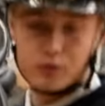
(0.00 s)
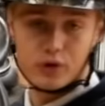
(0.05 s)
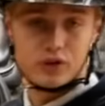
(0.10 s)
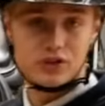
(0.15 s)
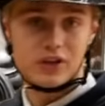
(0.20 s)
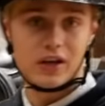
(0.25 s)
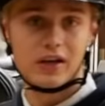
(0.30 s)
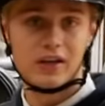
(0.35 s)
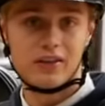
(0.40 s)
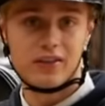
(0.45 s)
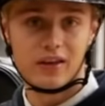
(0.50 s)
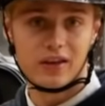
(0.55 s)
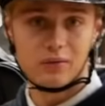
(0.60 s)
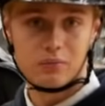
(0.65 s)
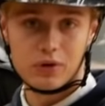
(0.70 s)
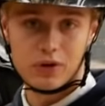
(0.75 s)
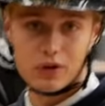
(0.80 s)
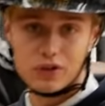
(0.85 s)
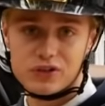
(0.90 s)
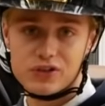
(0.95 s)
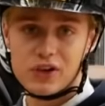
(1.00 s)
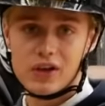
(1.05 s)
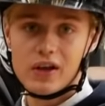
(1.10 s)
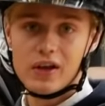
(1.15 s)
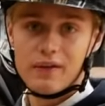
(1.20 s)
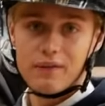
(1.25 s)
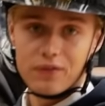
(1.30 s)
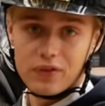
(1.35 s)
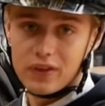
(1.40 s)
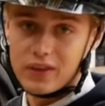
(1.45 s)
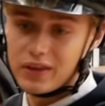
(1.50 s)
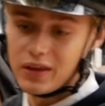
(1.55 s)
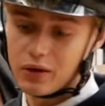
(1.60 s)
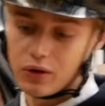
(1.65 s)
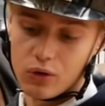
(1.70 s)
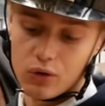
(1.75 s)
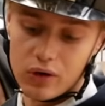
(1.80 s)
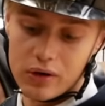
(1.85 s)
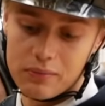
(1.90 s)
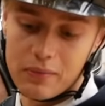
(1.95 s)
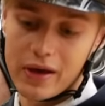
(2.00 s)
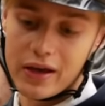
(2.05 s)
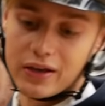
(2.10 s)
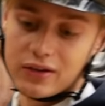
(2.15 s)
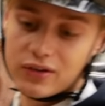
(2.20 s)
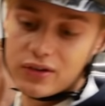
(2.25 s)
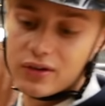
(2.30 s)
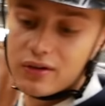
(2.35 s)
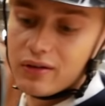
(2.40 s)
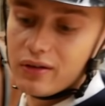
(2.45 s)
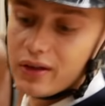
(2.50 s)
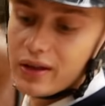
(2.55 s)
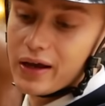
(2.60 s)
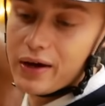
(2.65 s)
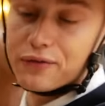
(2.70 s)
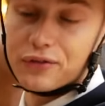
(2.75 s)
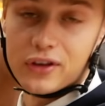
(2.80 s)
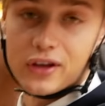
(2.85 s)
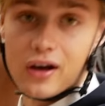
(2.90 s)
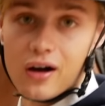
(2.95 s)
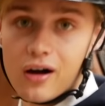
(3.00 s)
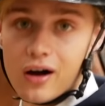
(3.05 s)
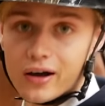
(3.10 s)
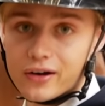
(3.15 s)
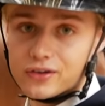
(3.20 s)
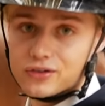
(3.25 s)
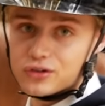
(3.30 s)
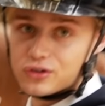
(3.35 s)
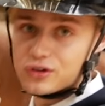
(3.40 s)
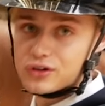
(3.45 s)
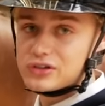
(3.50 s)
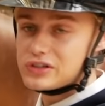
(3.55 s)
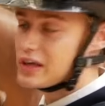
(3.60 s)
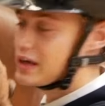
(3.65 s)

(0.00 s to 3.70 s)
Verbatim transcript: rush anything because that only makes everything harder. So just